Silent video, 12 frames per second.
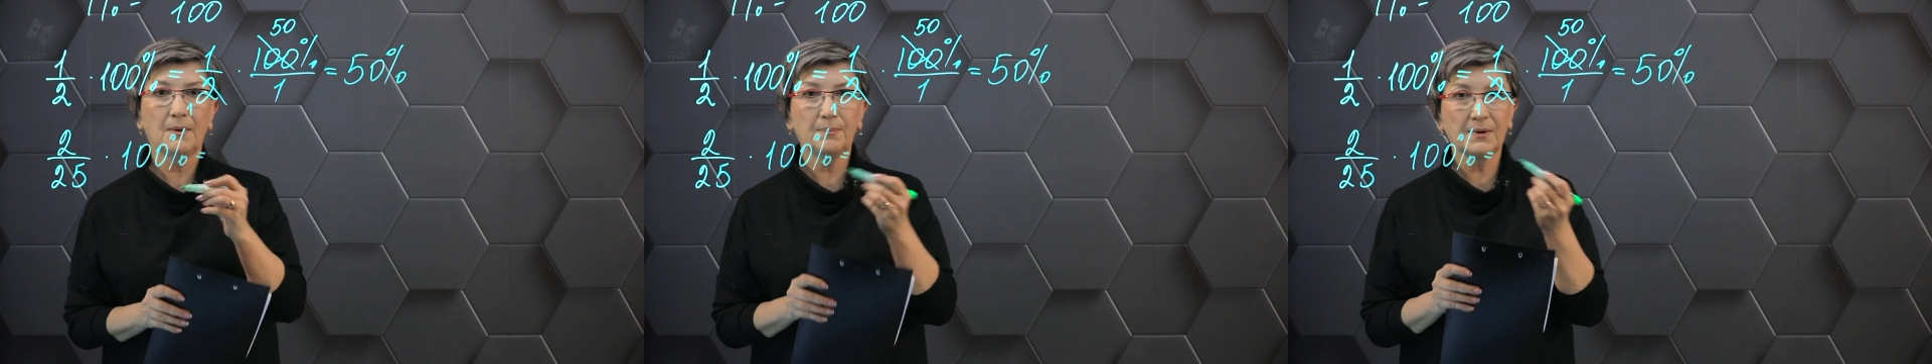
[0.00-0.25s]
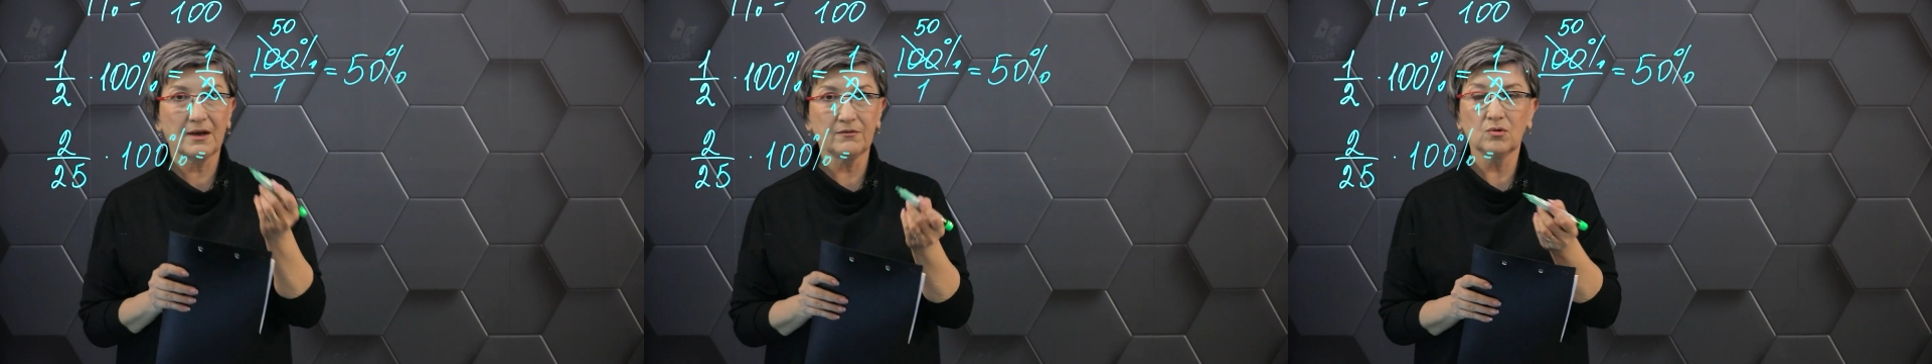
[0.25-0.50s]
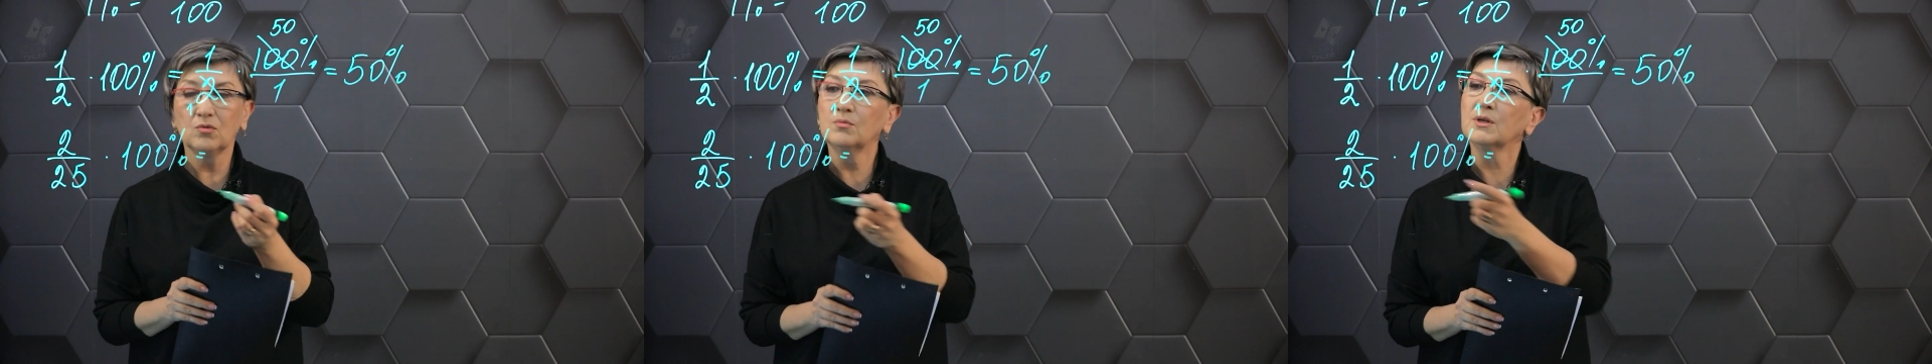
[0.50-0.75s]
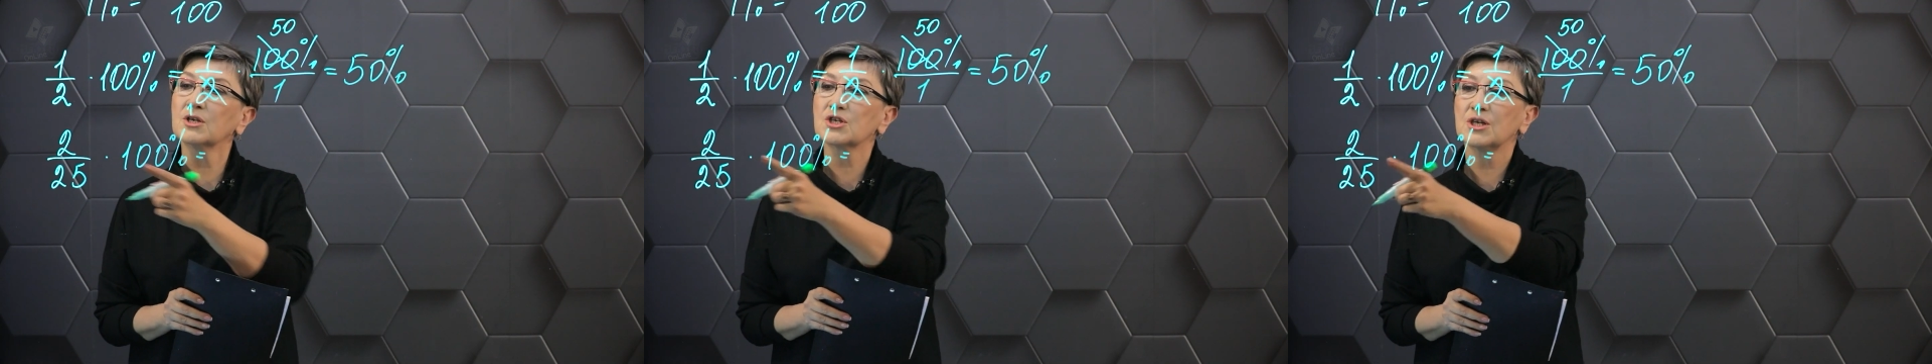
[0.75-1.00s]
by the rule
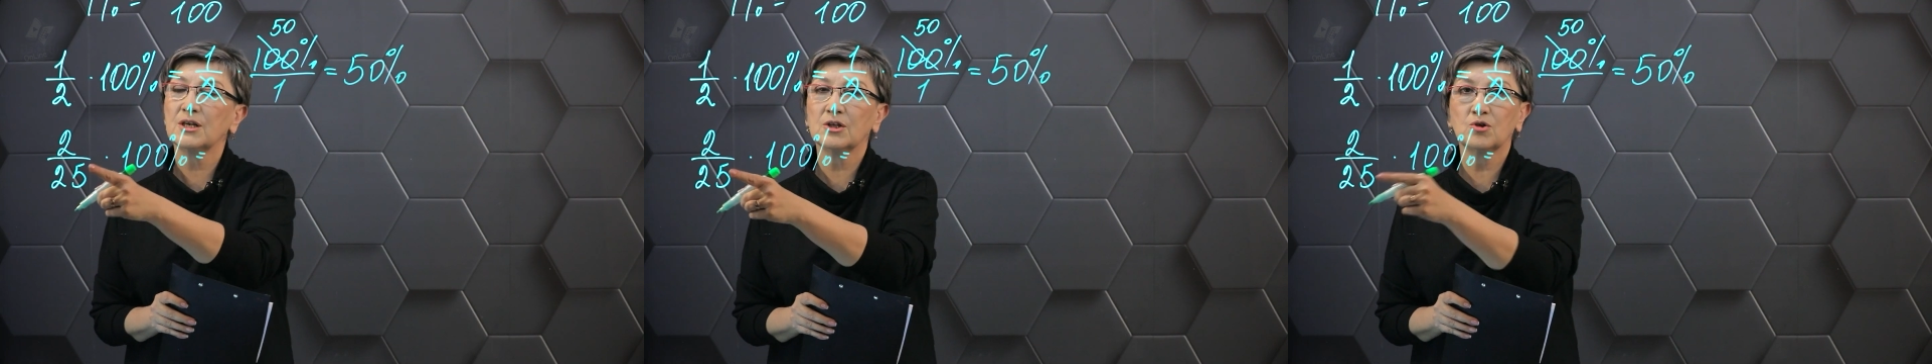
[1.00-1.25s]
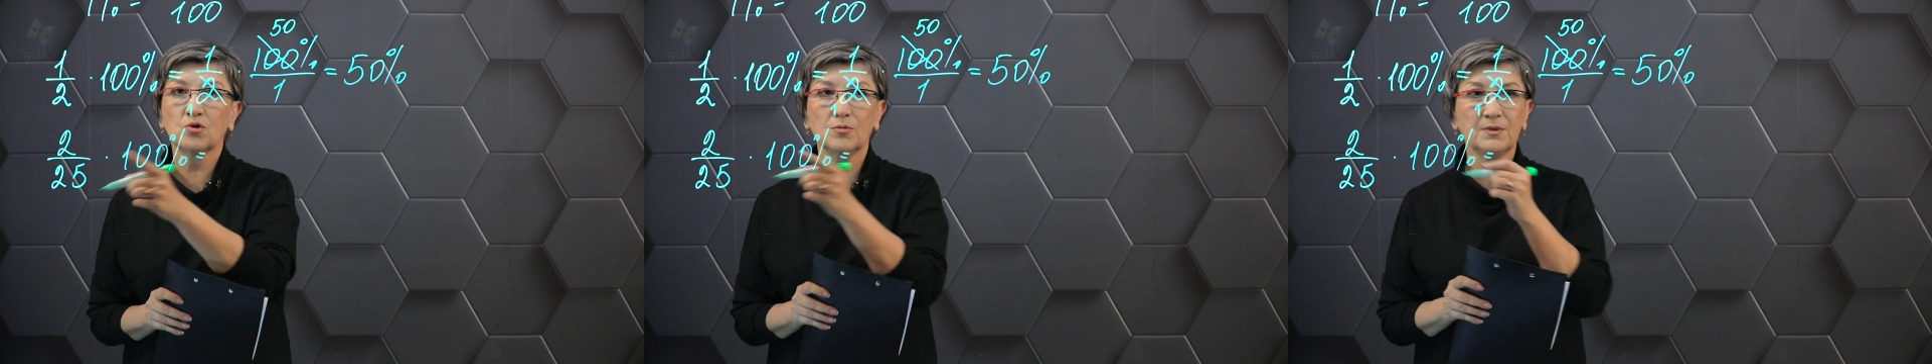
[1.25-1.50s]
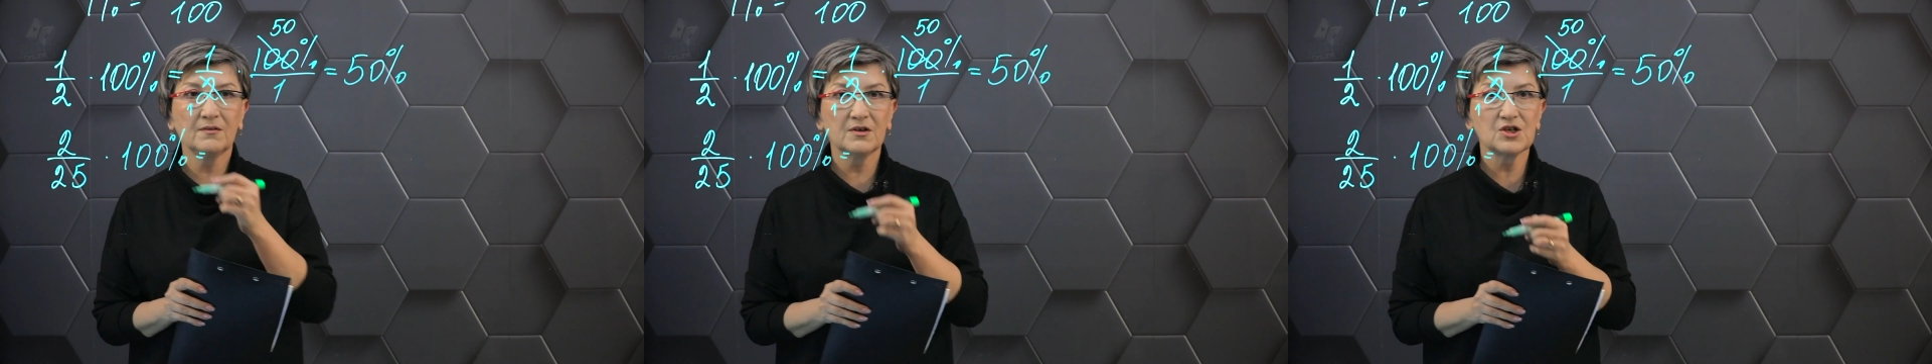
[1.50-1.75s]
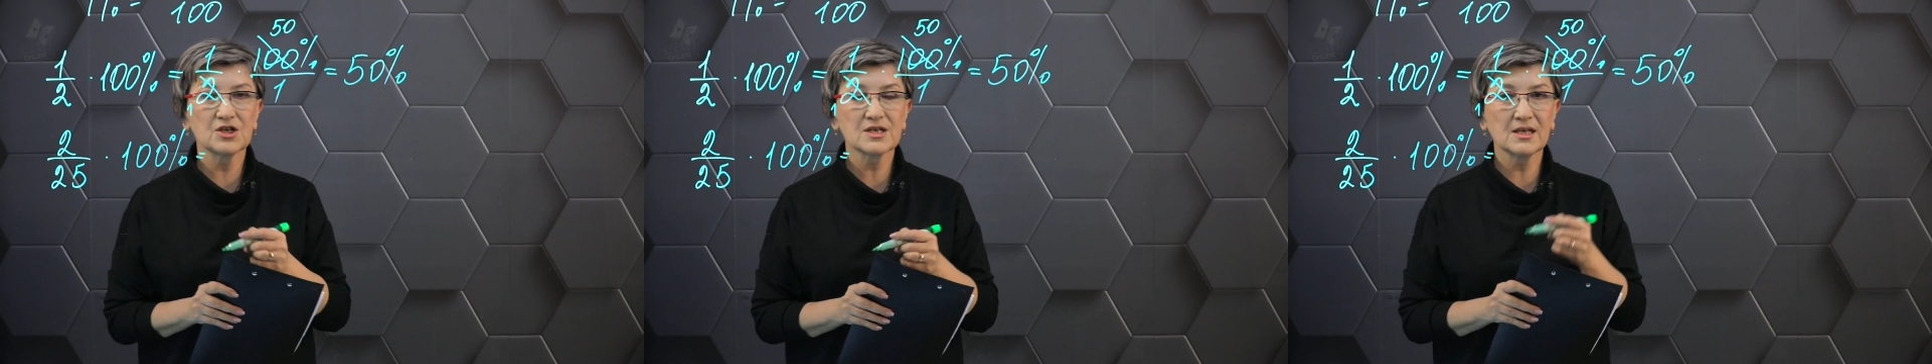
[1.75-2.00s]
of multiplying a
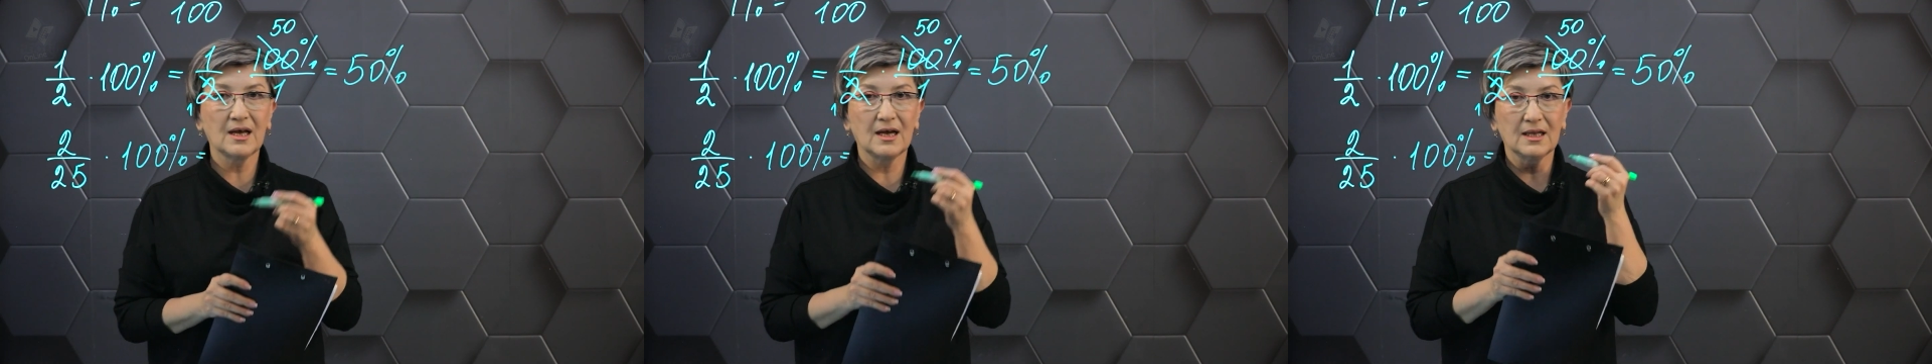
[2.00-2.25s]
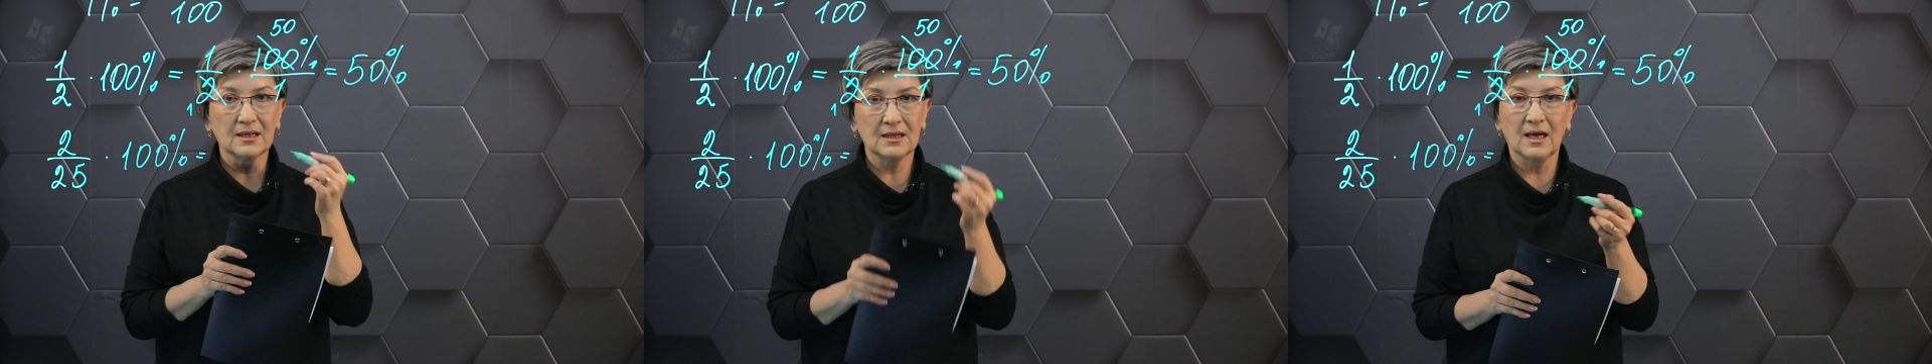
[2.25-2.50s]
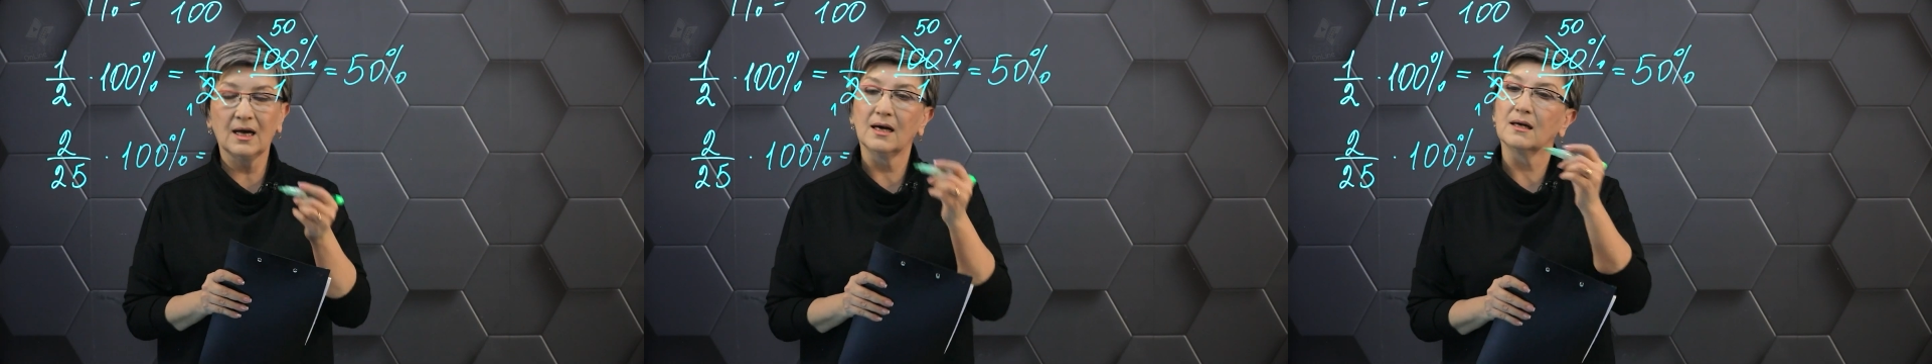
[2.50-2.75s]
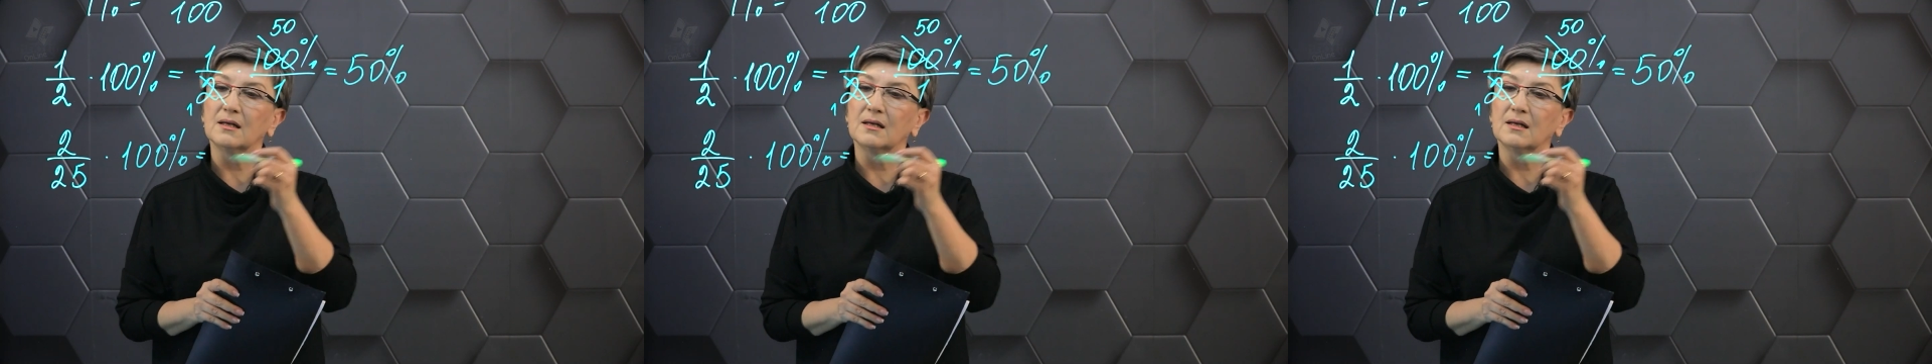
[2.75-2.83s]
fractional number by